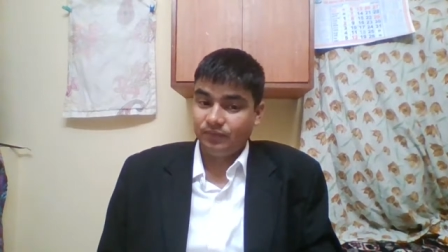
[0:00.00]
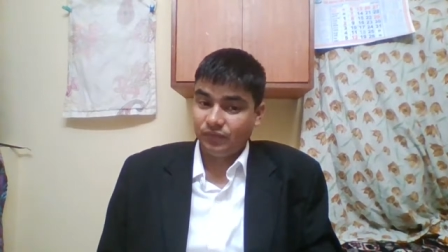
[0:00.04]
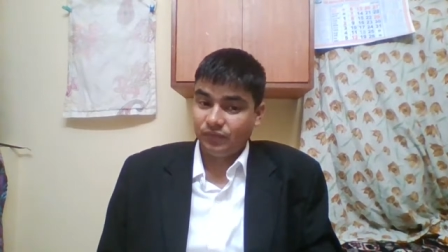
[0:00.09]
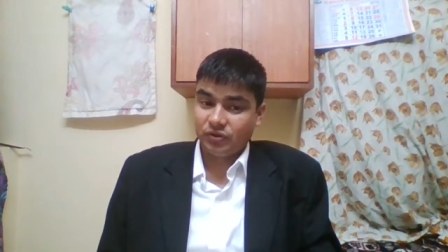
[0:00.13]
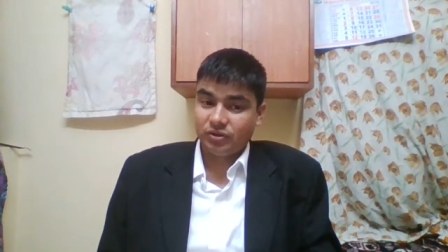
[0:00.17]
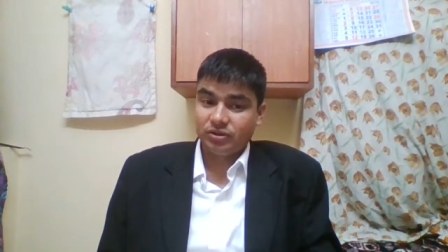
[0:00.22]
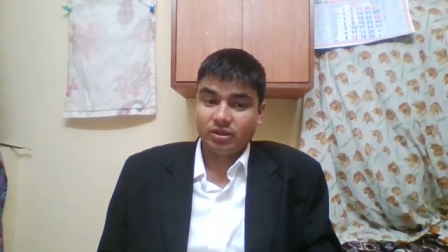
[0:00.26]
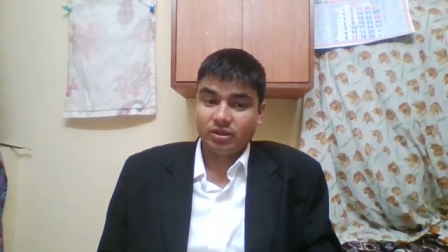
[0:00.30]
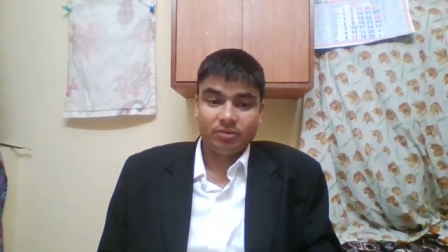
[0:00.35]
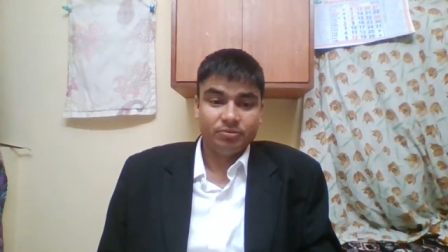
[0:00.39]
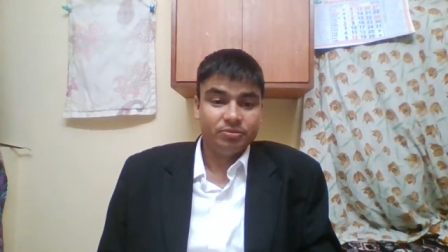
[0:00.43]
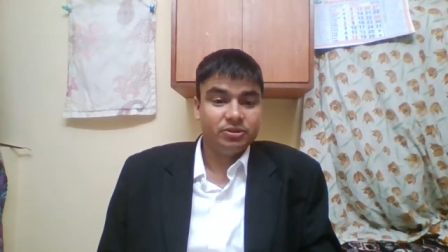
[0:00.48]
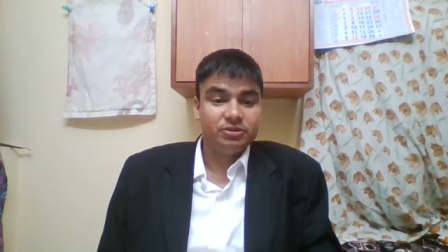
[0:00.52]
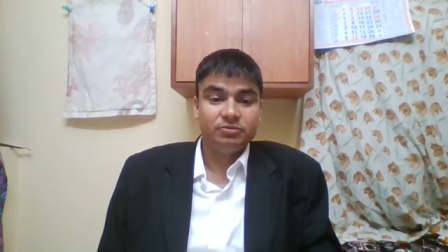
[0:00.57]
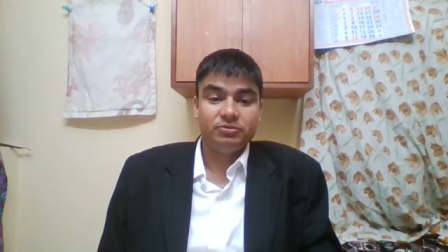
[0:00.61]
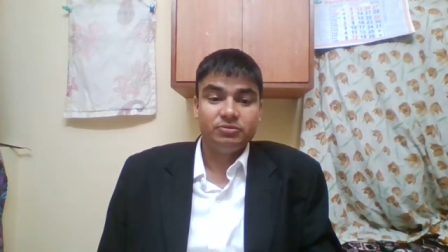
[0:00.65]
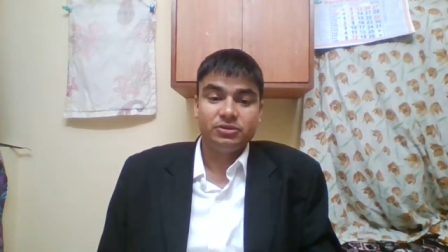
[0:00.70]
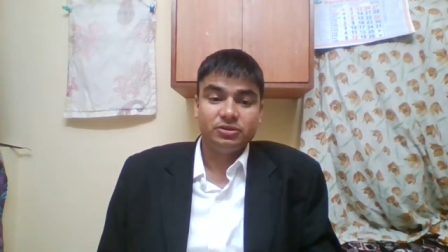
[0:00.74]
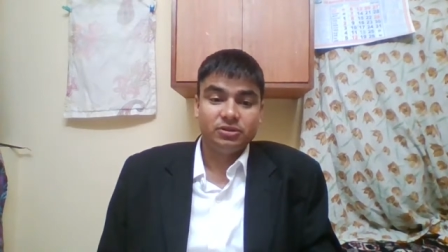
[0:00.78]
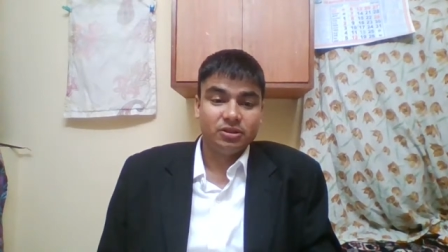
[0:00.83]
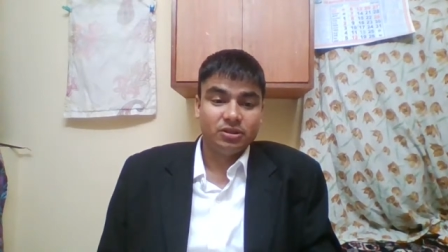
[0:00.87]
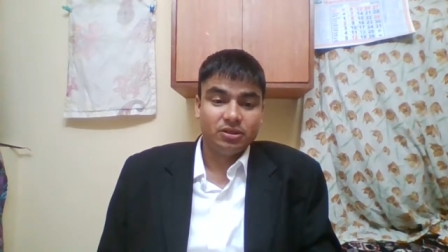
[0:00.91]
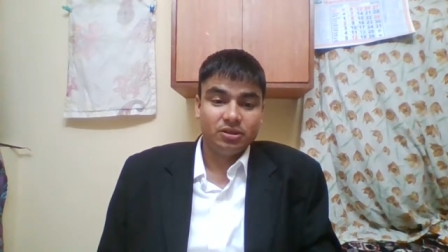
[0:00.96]

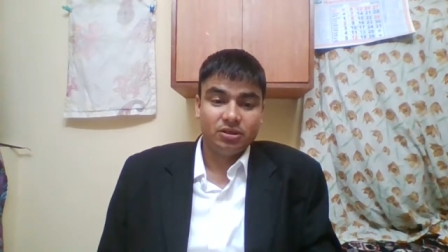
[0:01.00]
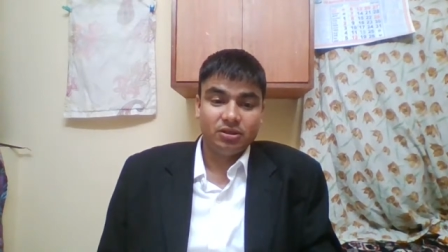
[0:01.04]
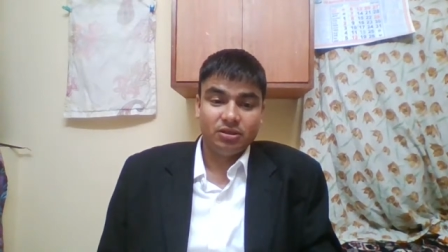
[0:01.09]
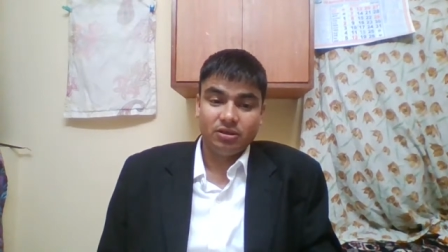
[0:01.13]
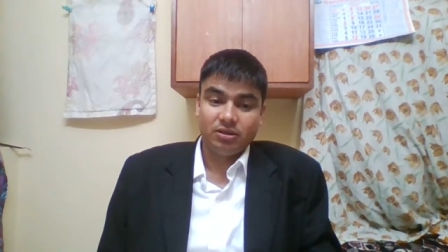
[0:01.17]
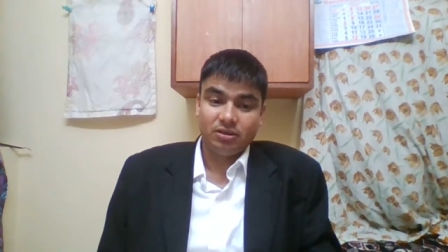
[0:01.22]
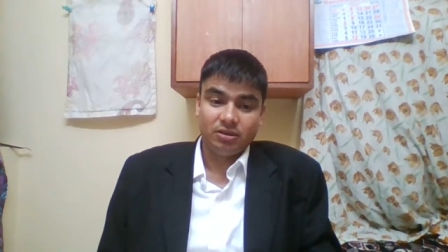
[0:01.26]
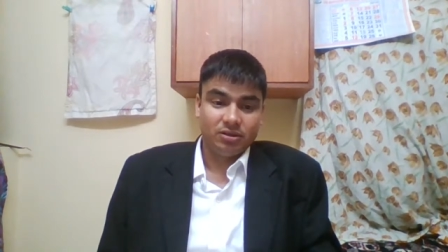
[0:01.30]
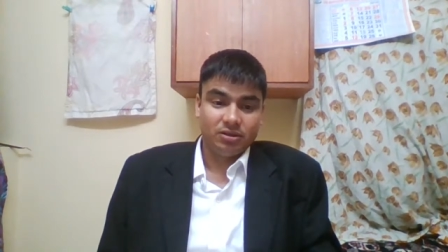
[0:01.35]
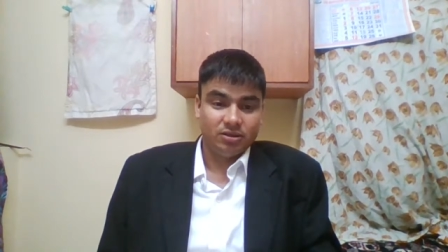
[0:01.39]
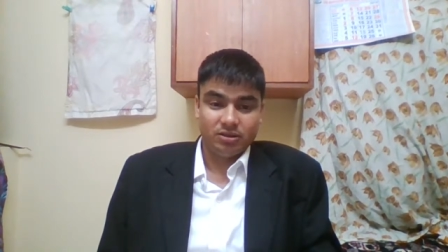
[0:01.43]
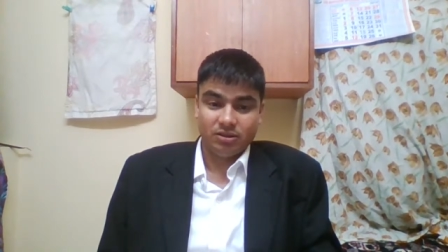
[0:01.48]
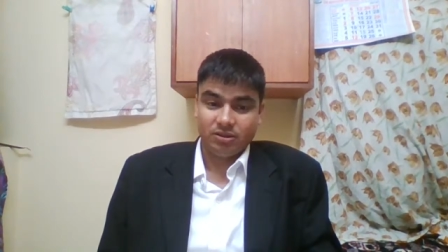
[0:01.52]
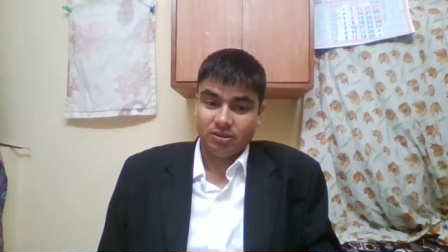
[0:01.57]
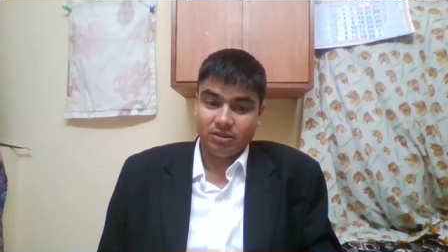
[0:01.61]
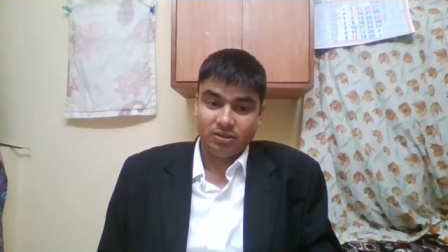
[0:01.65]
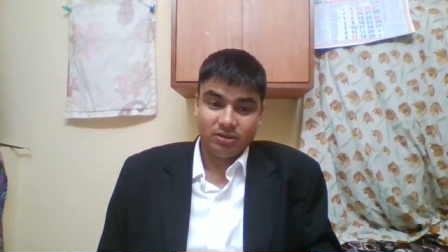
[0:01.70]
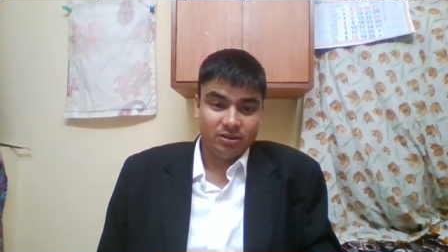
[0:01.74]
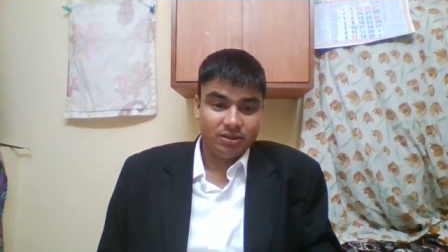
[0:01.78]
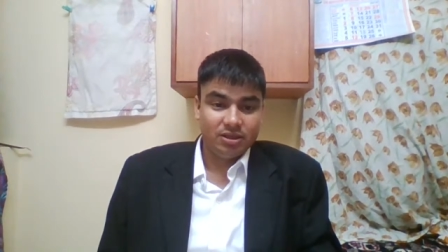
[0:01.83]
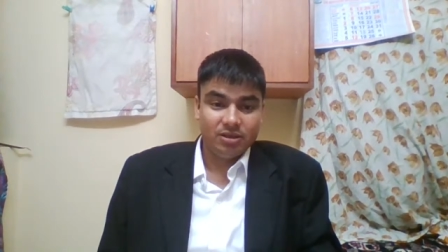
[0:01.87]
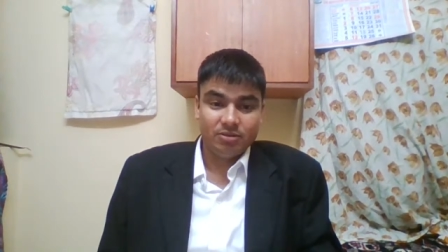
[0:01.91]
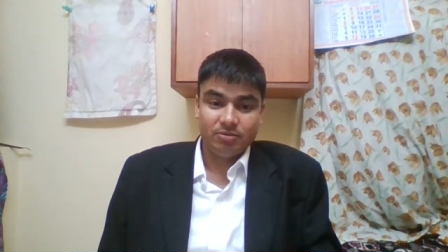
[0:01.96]
subdivisional
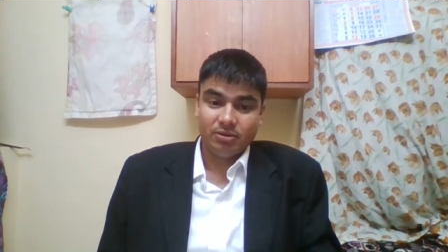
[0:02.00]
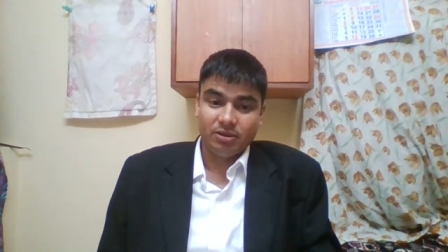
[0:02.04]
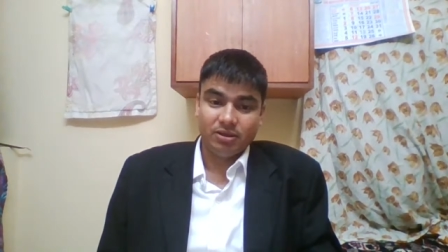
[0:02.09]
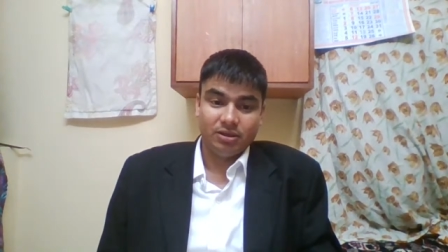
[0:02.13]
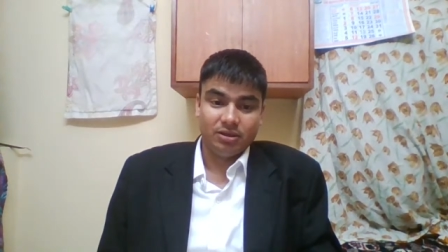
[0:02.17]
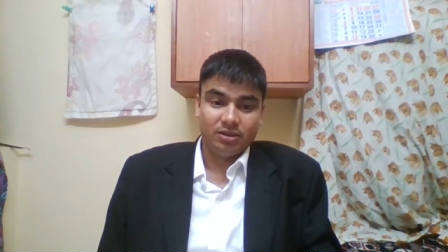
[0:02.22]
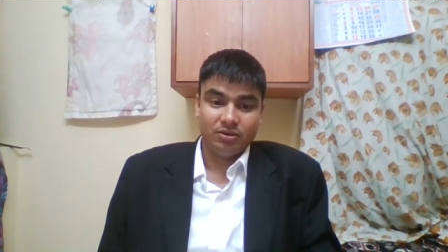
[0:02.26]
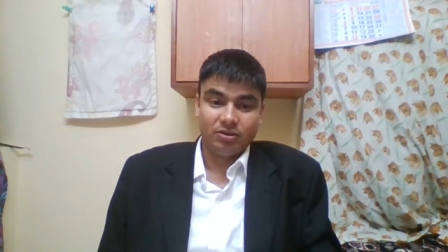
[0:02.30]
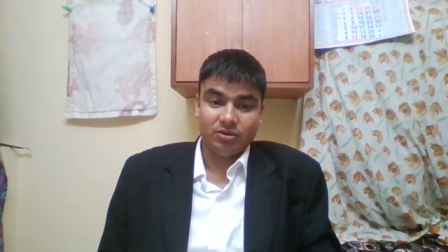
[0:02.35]
level,